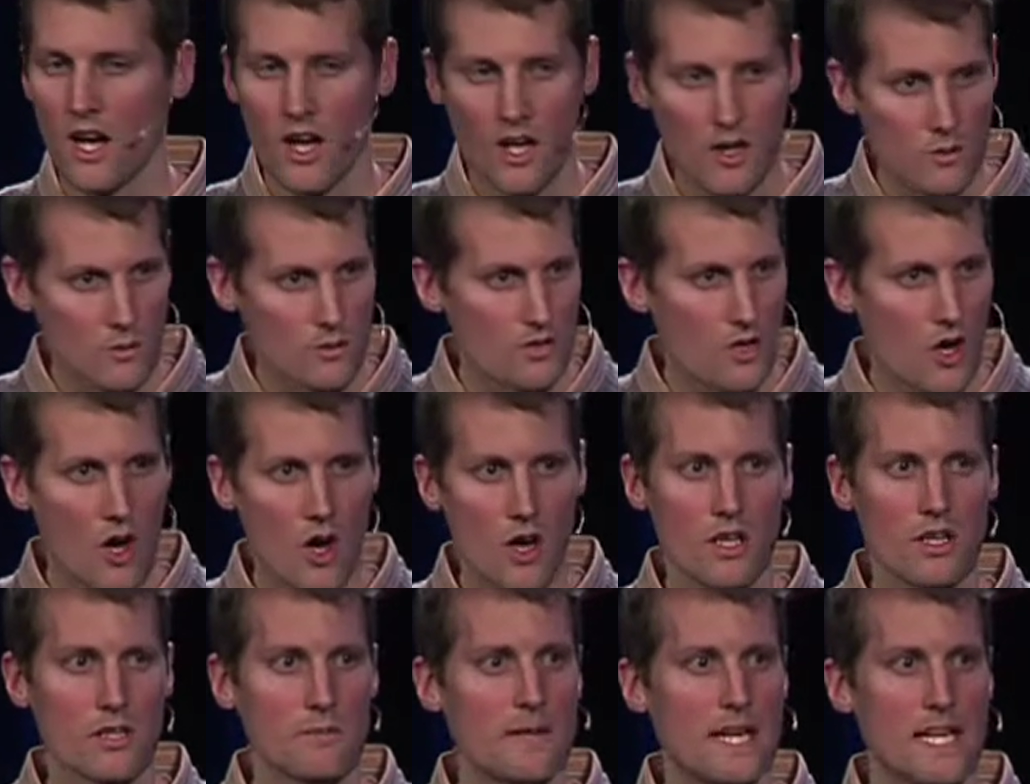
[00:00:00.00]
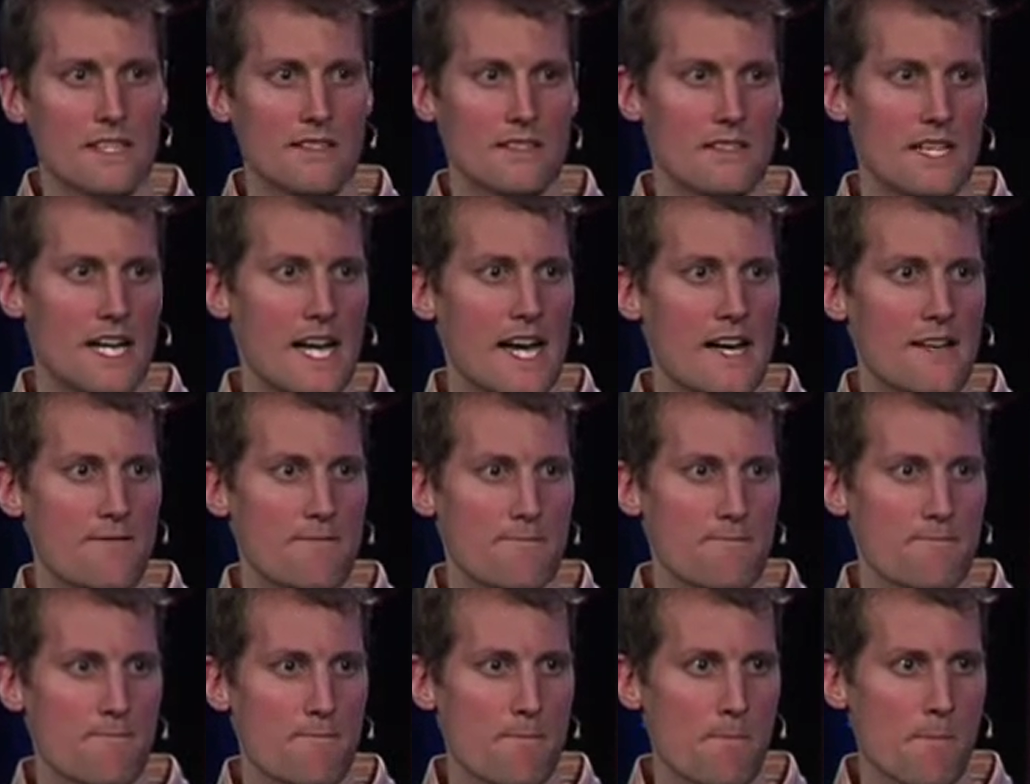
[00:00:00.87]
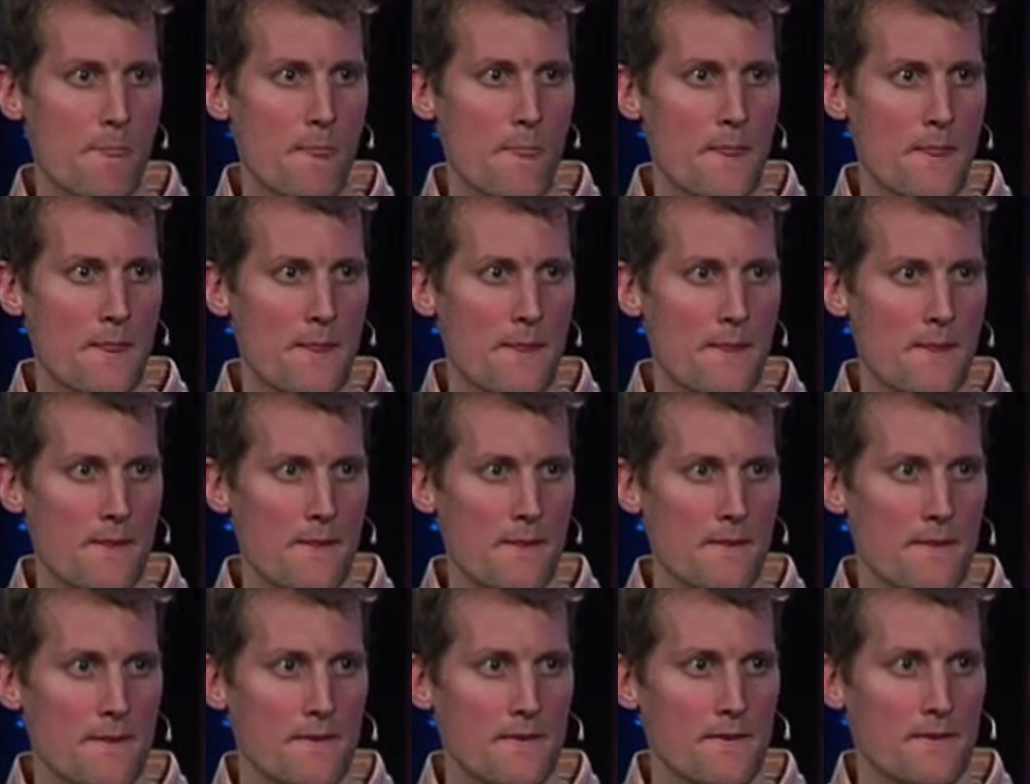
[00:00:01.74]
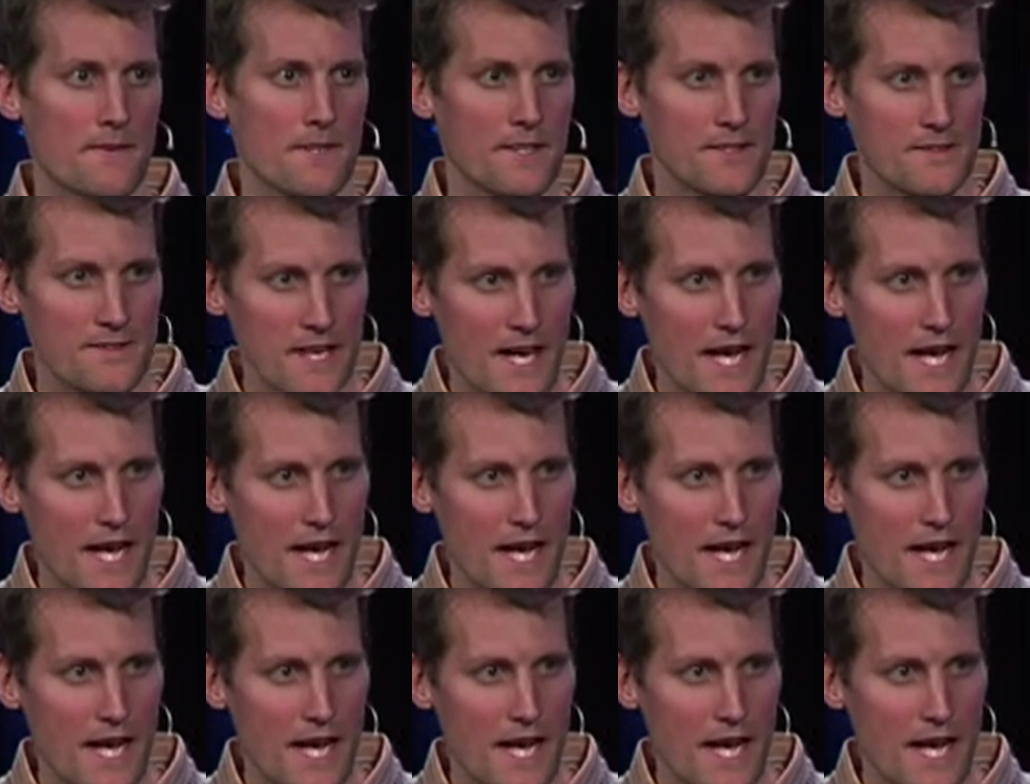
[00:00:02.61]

It was all about Lot. His